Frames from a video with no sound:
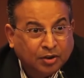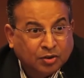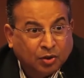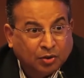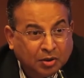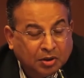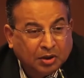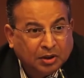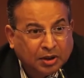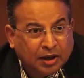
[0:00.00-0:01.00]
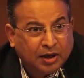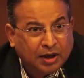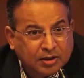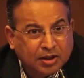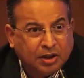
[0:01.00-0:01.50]
So there
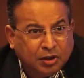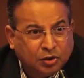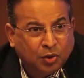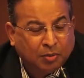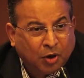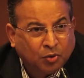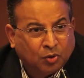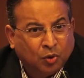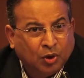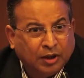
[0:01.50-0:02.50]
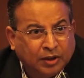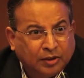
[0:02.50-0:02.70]
is an issue about coal and the